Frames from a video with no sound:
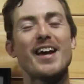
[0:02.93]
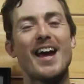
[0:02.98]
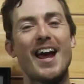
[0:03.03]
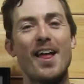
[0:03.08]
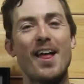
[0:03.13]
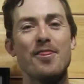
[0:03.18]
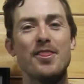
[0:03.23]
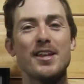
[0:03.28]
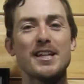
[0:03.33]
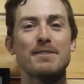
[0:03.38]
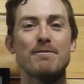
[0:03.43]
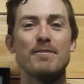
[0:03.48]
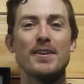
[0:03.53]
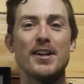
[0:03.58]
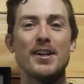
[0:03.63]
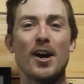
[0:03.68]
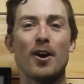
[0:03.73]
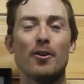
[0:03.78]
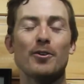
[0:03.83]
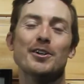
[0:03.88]
In this
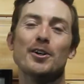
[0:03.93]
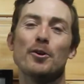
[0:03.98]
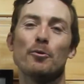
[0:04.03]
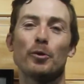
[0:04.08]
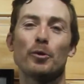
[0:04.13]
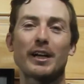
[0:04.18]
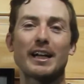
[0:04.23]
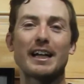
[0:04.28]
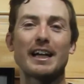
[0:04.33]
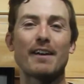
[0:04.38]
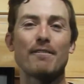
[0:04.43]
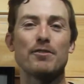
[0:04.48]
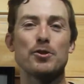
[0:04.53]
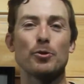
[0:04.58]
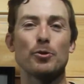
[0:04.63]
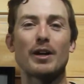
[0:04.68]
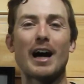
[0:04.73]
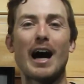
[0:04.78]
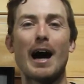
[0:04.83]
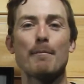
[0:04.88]
video, we're going to give you
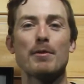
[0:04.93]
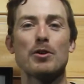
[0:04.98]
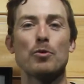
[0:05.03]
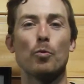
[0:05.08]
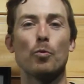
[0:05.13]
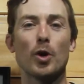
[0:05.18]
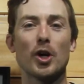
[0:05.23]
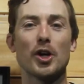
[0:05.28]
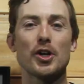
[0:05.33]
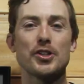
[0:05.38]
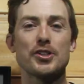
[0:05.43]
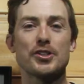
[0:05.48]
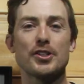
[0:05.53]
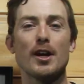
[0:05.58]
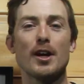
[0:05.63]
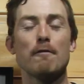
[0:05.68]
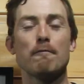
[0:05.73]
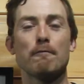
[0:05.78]
common words,